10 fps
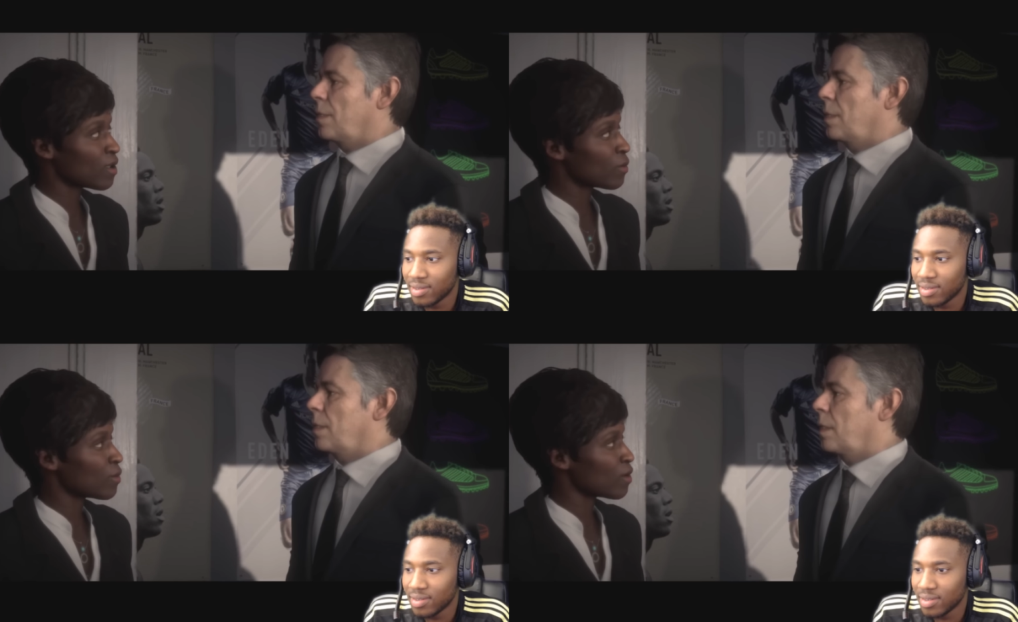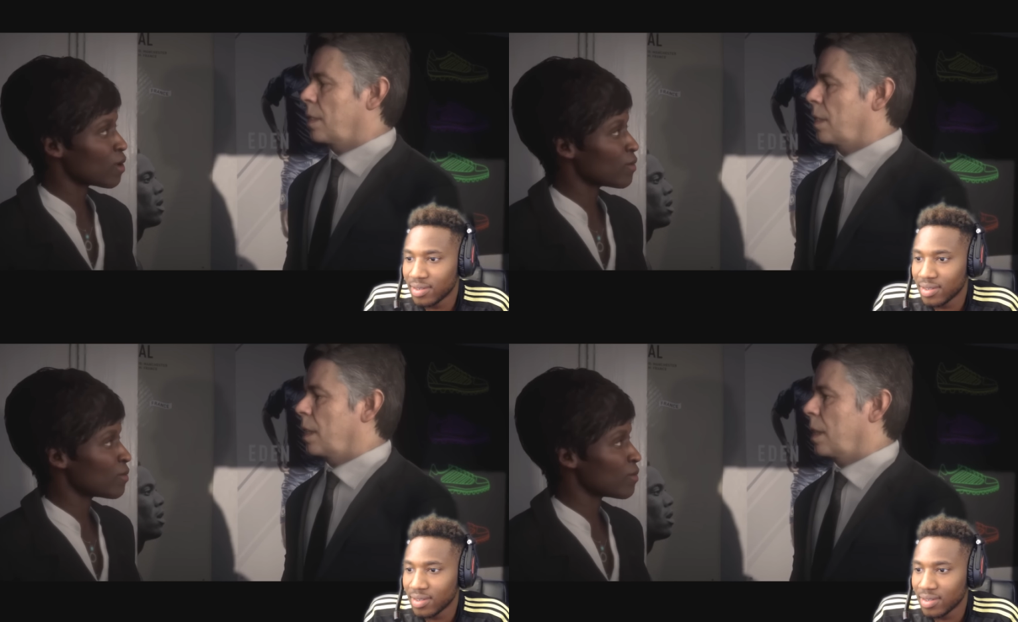Speaker 1: used to.
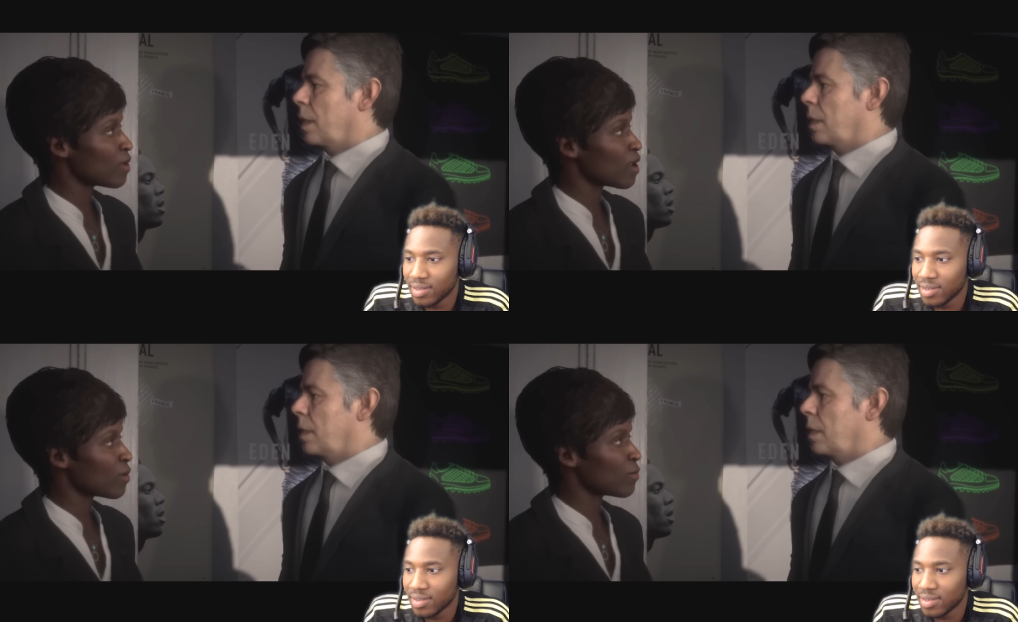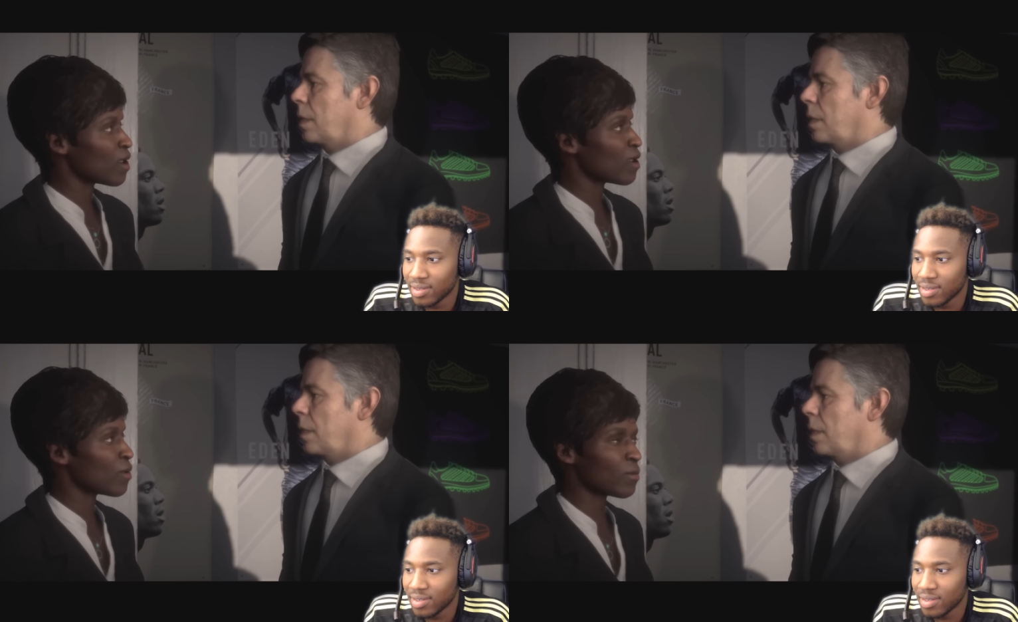I'm trying to
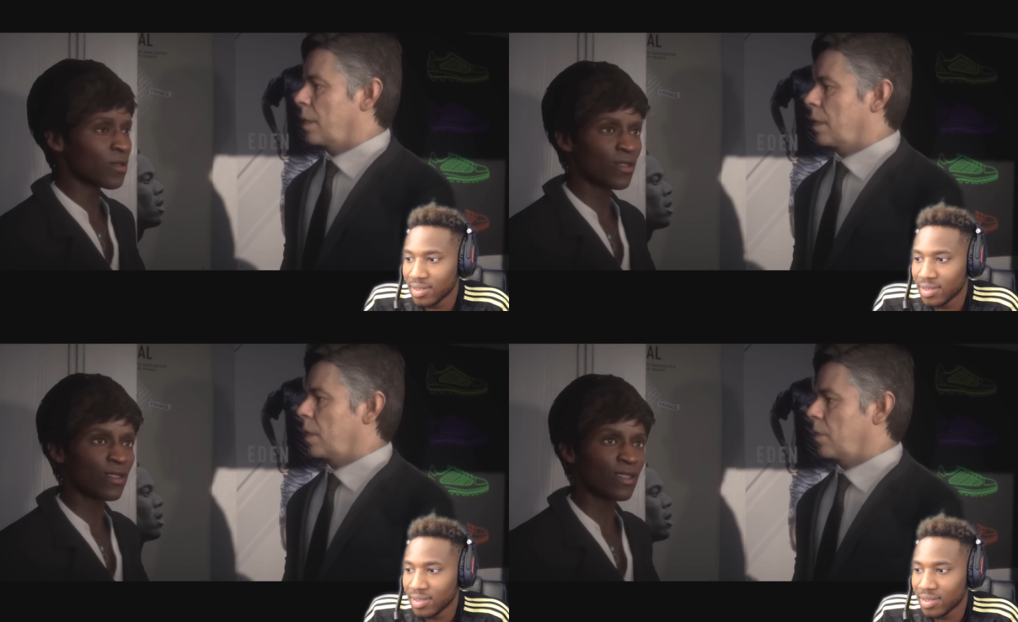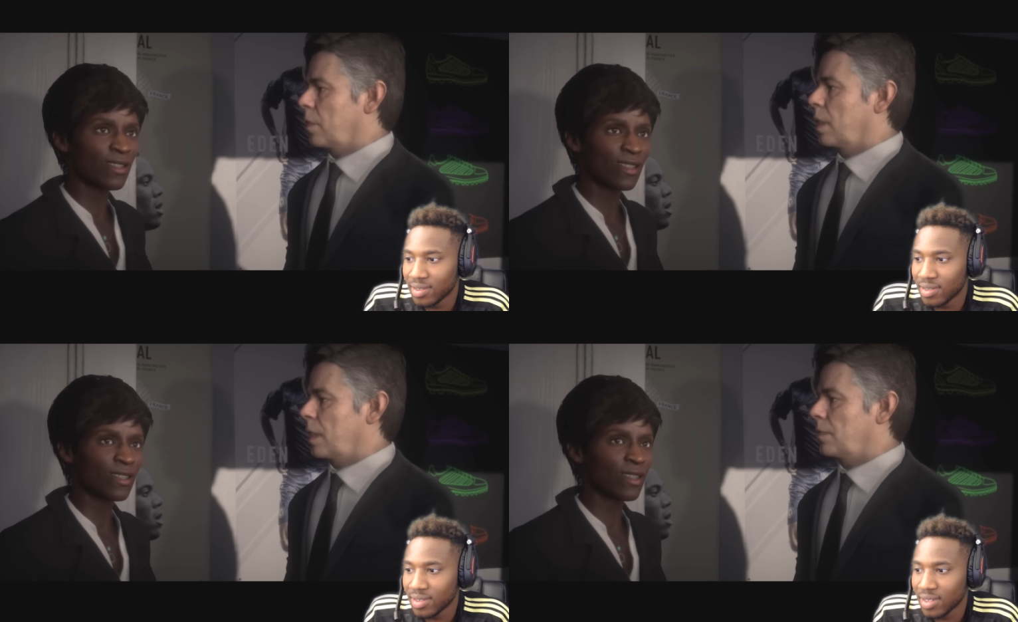pick it up again.
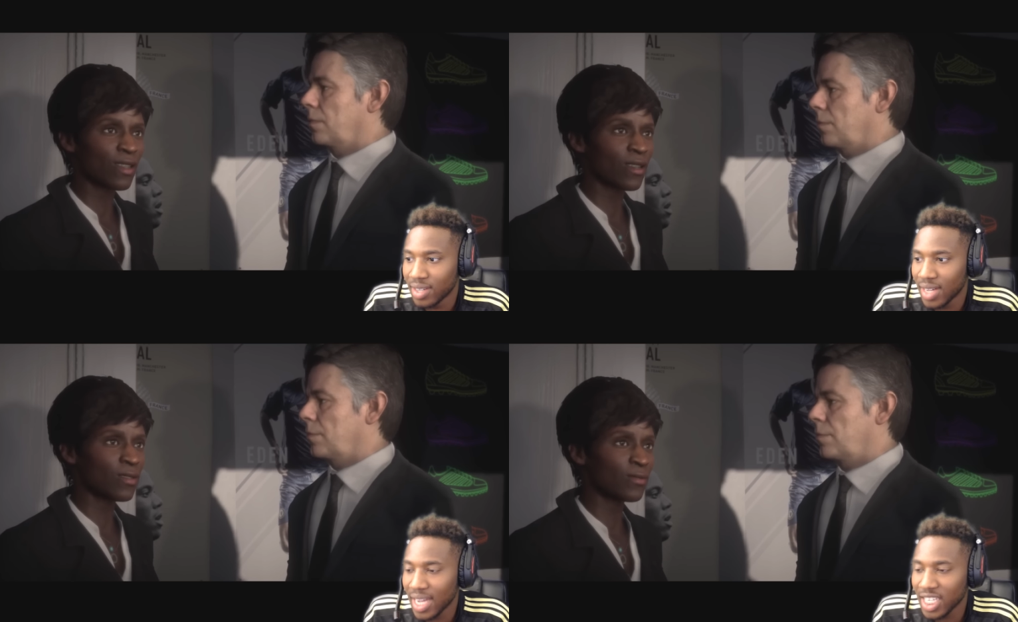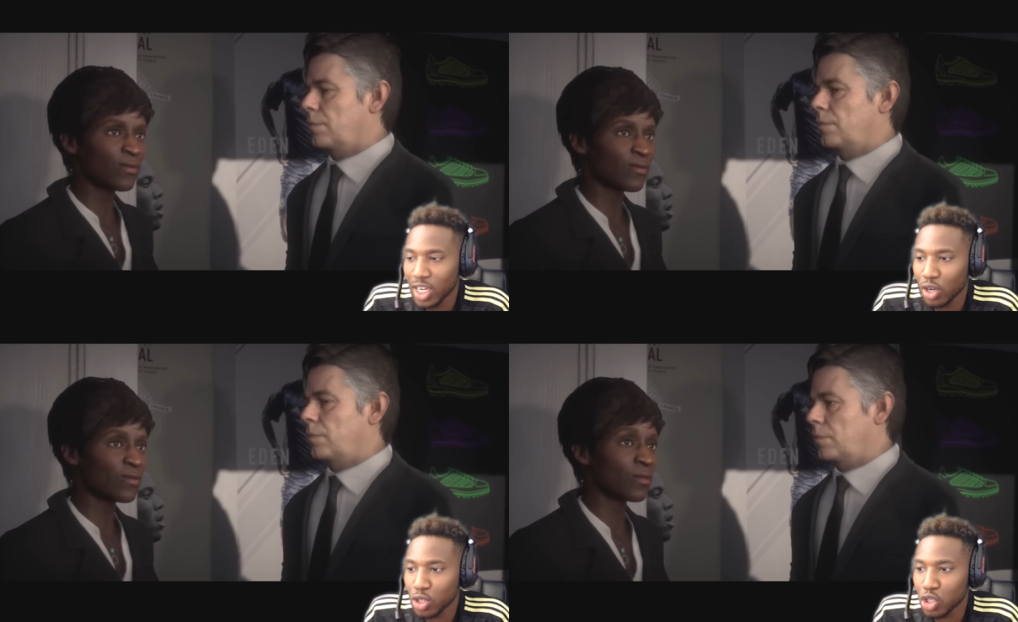
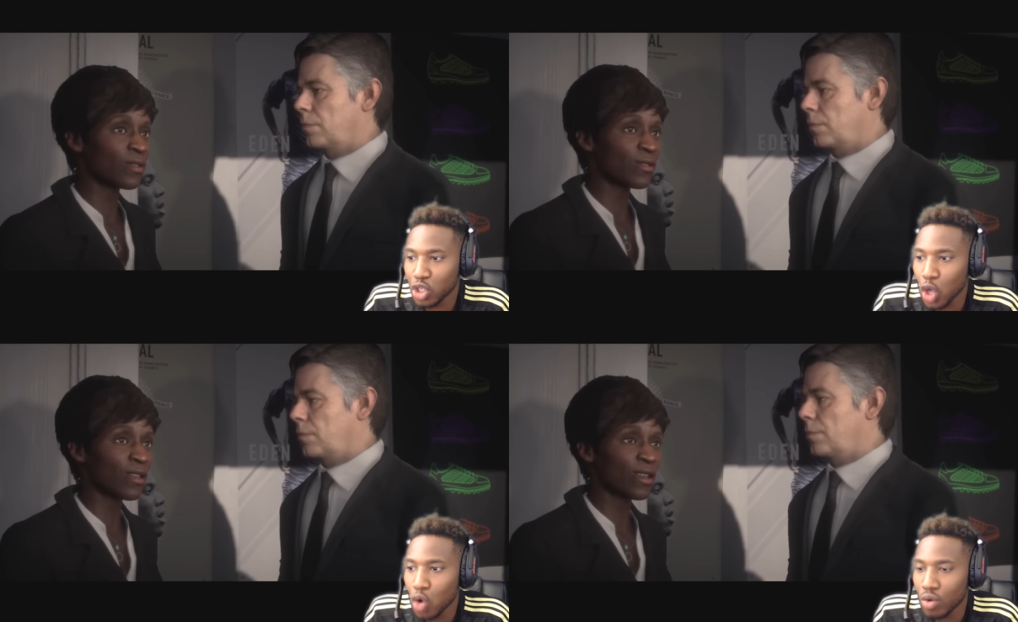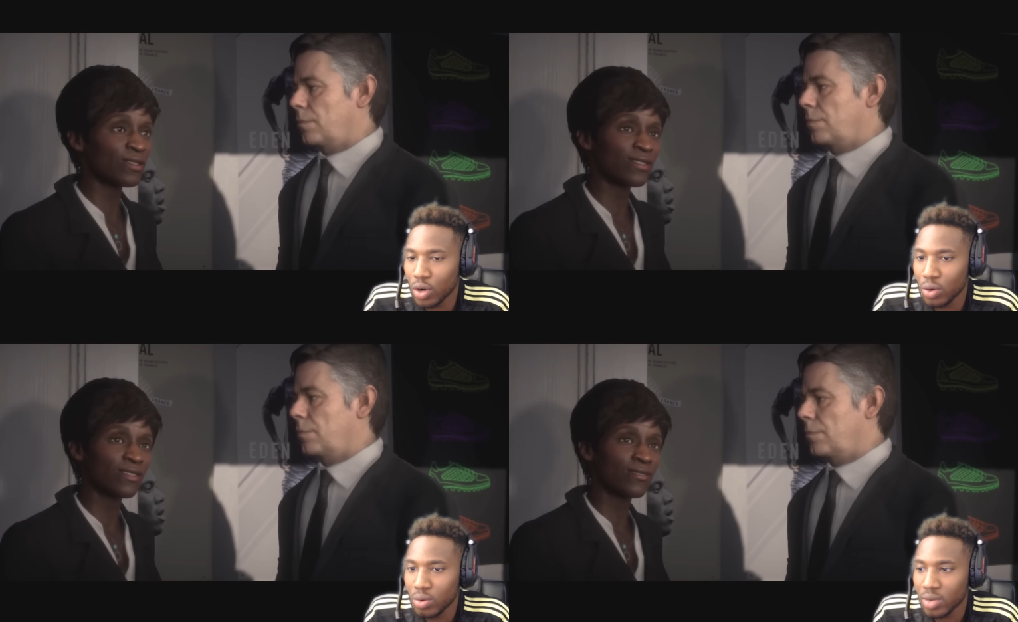
Speaker 2: Actually, it looks so
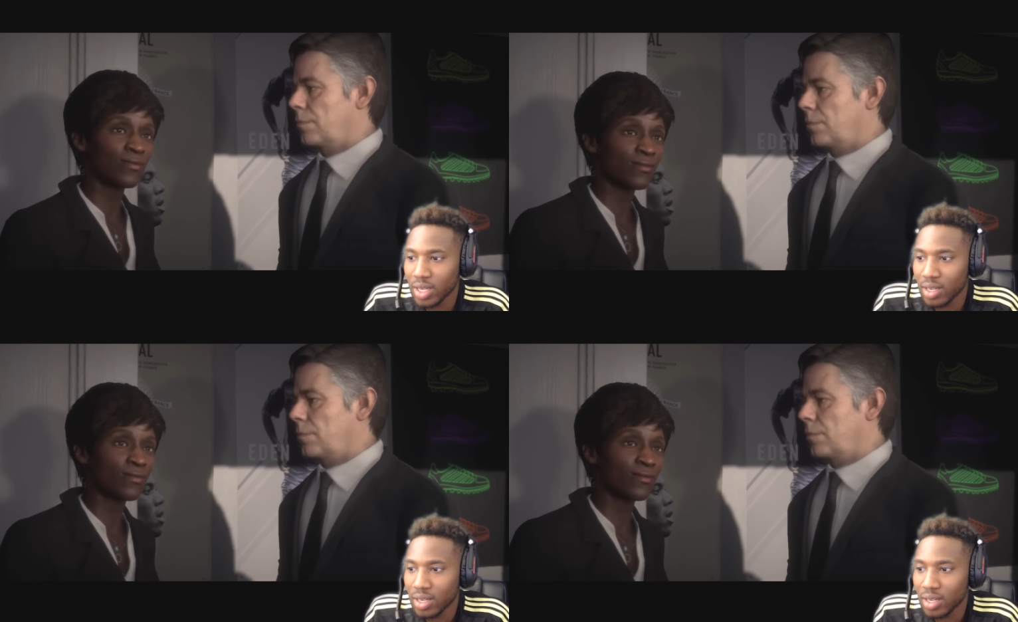real.